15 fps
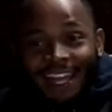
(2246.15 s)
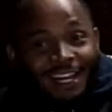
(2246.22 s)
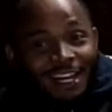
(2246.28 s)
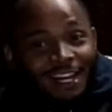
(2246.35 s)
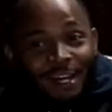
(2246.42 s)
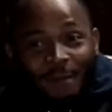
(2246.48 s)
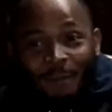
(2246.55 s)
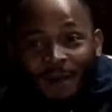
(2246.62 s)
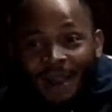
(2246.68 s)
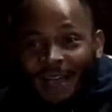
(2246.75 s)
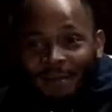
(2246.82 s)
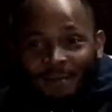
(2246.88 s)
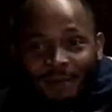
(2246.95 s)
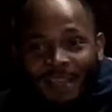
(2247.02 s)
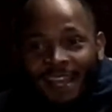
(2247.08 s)
and the
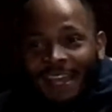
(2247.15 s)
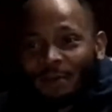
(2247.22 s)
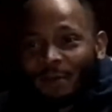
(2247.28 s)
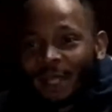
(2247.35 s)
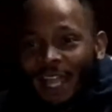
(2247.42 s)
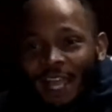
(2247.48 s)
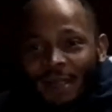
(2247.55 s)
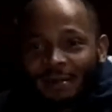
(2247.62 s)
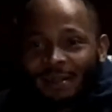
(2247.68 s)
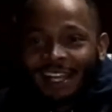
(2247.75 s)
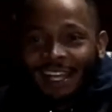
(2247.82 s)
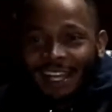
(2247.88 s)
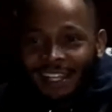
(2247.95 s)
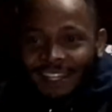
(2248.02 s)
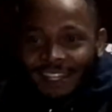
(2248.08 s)
black man, we came
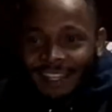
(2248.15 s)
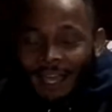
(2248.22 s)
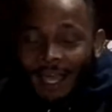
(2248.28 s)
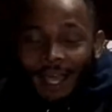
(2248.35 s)
together,